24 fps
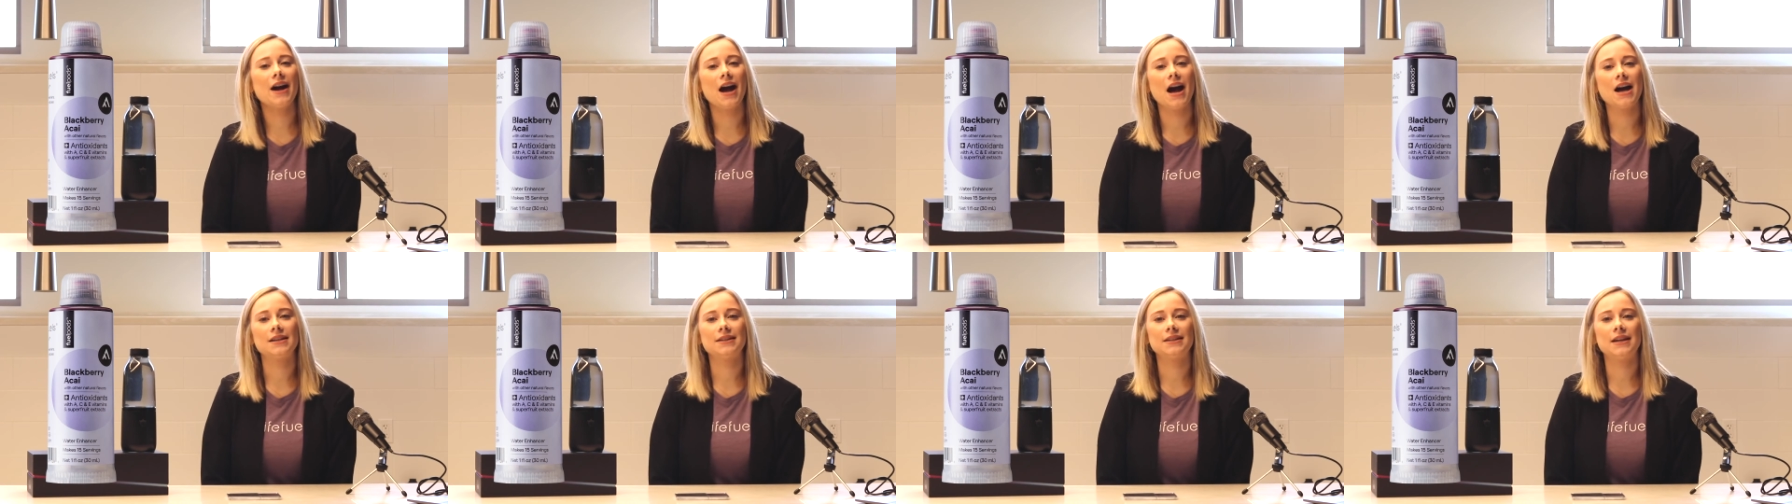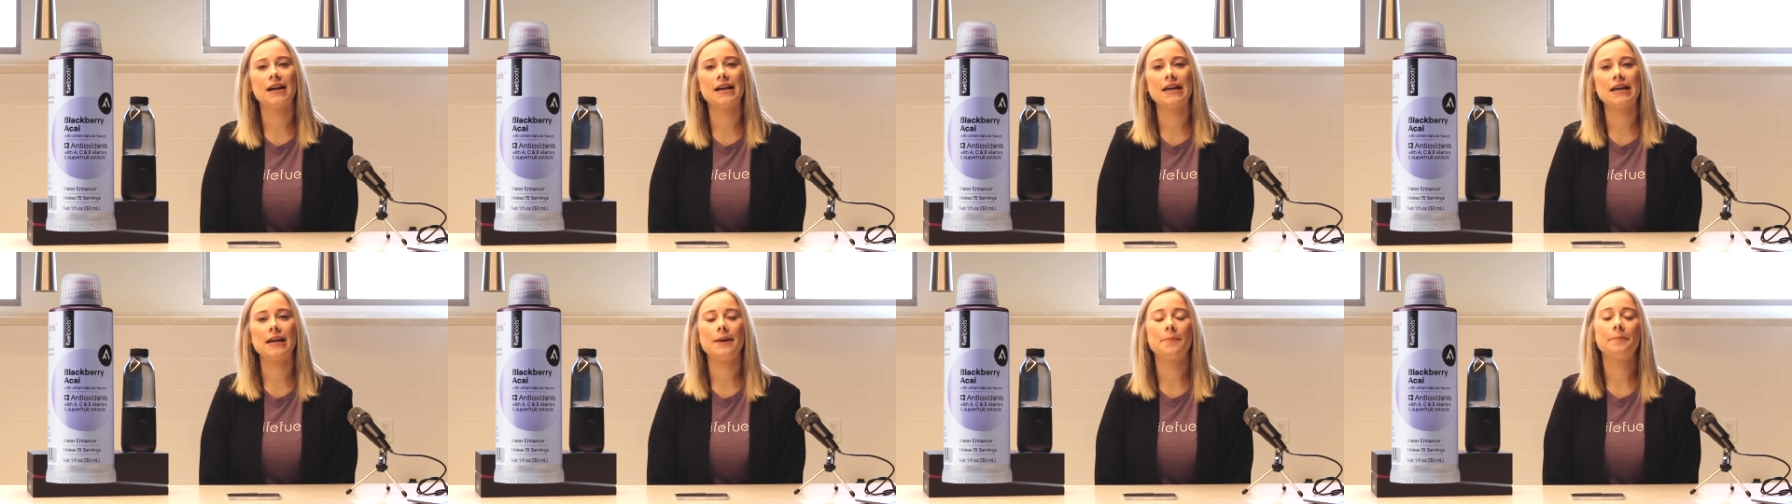
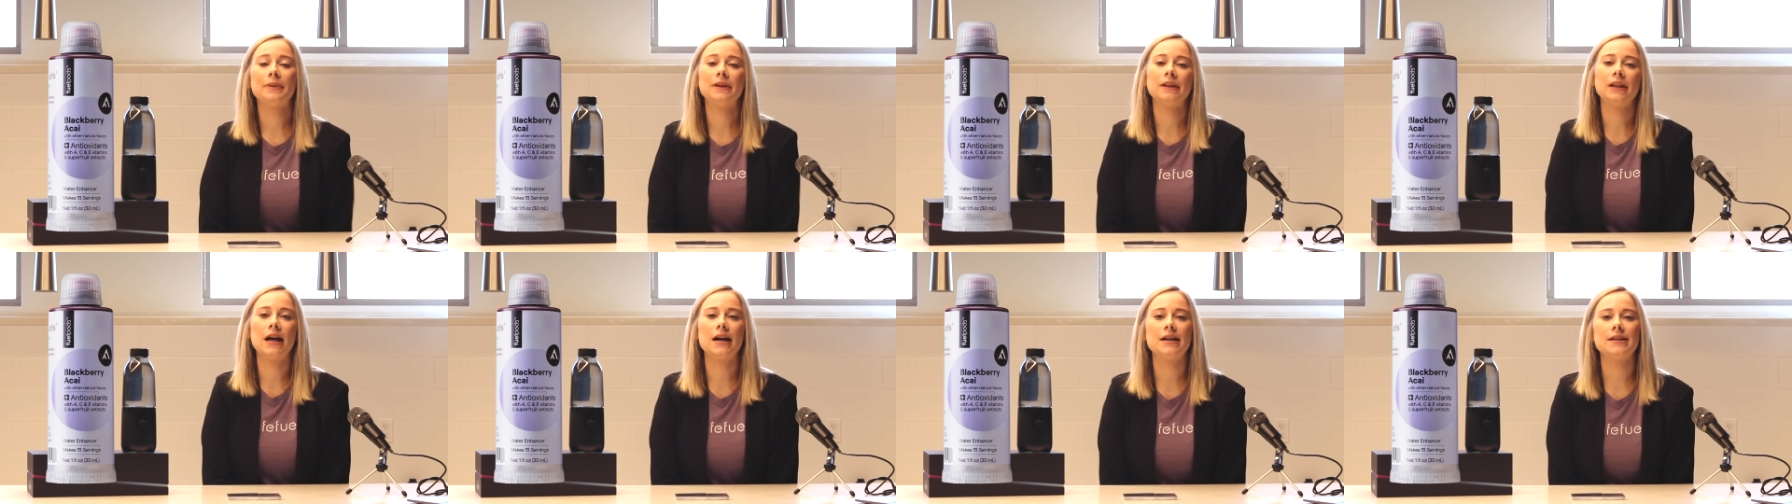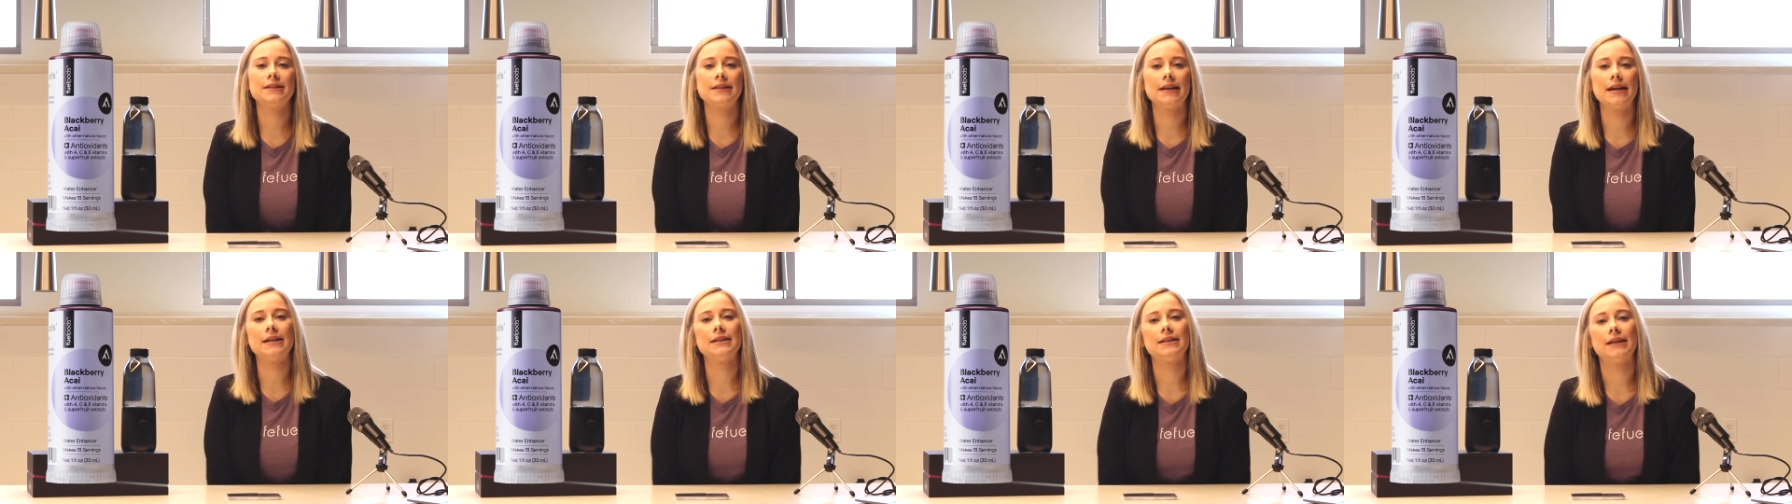acai
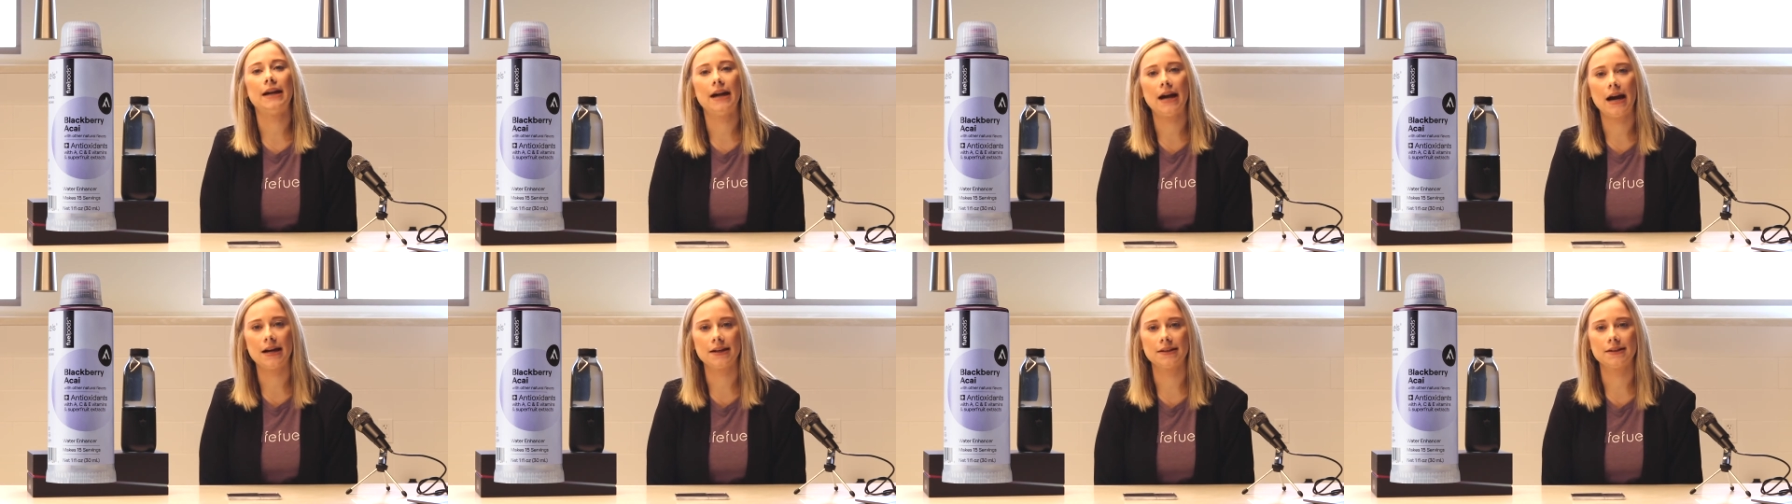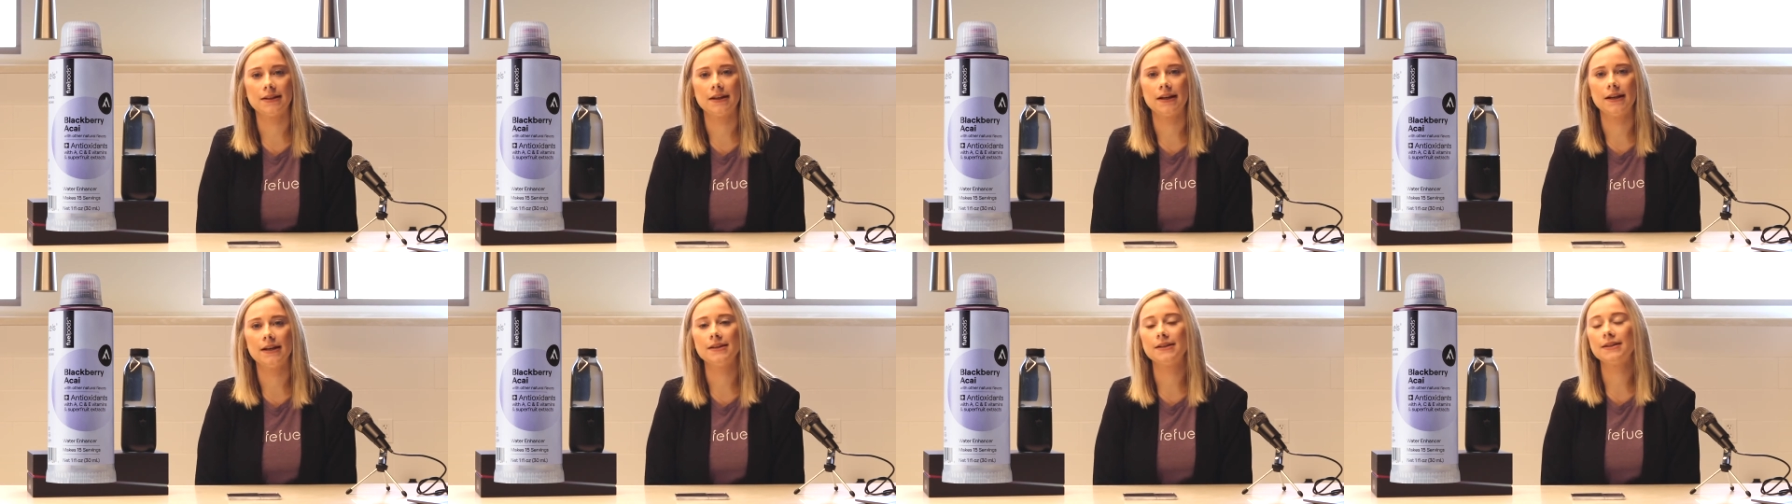plus
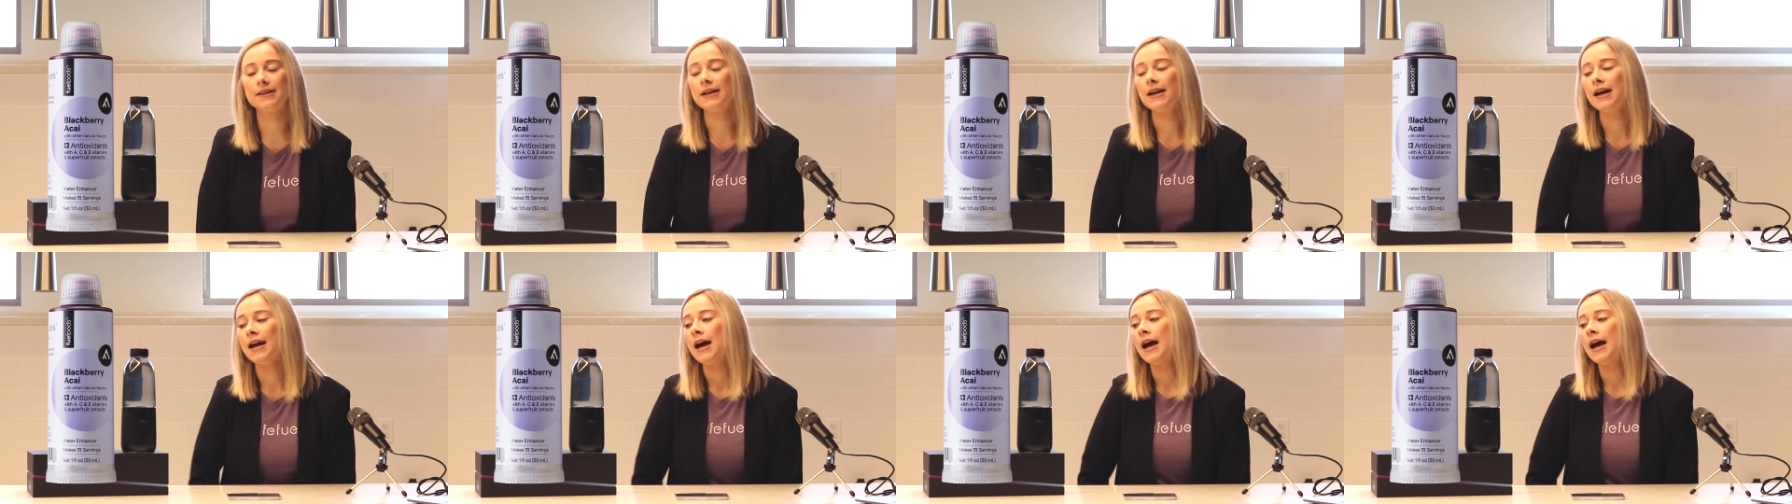antioxidants.